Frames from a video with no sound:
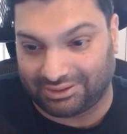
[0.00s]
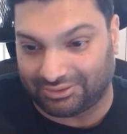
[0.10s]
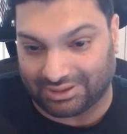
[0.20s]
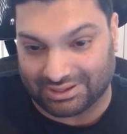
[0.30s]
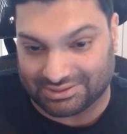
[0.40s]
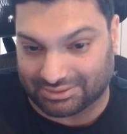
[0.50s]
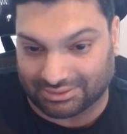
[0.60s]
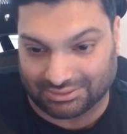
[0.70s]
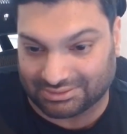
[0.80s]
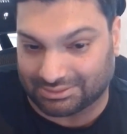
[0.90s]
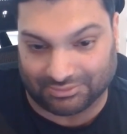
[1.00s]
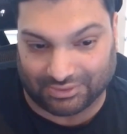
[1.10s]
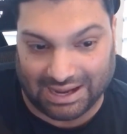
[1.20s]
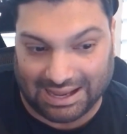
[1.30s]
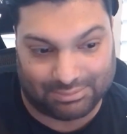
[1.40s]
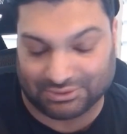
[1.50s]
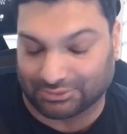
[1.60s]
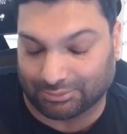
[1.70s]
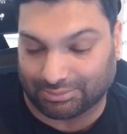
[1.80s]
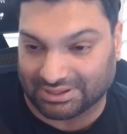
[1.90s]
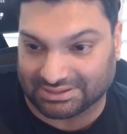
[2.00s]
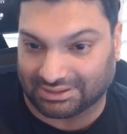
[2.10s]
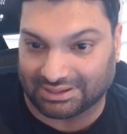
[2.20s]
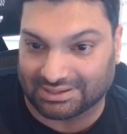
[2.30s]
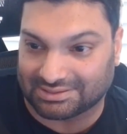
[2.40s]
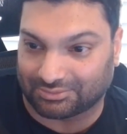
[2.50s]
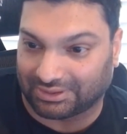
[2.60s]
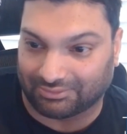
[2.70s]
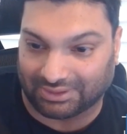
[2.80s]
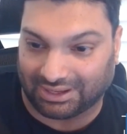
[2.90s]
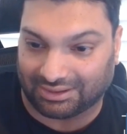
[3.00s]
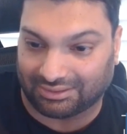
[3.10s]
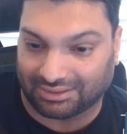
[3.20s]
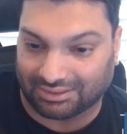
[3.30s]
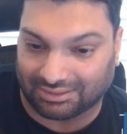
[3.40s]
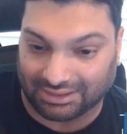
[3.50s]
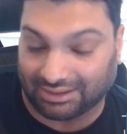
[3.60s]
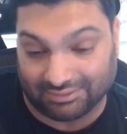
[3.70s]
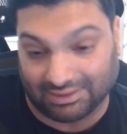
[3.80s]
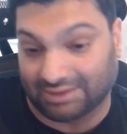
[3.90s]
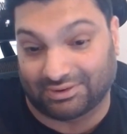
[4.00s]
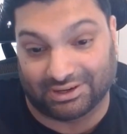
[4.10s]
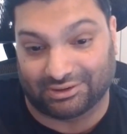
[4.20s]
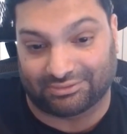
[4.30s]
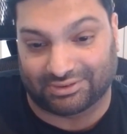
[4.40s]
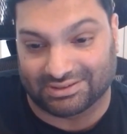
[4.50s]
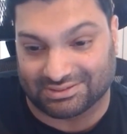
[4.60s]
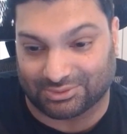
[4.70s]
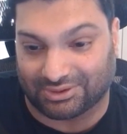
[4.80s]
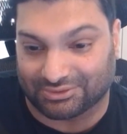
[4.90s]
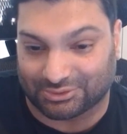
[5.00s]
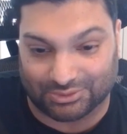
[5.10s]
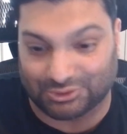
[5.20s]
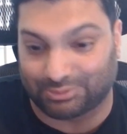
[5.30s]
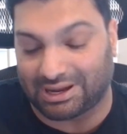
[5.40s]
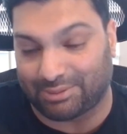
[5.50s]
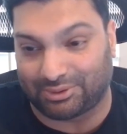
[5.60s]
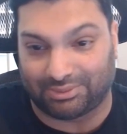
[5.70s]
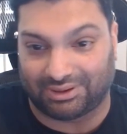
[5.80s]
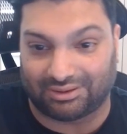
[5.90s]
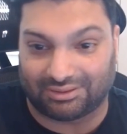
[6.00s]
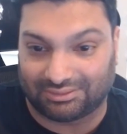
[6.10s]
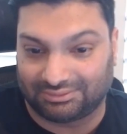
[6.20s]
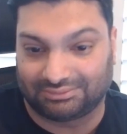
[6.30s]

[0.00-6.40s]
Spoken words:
You guys are some of our absolute best clients, and we can't, and very dear friends as well. So we're super happy to be here.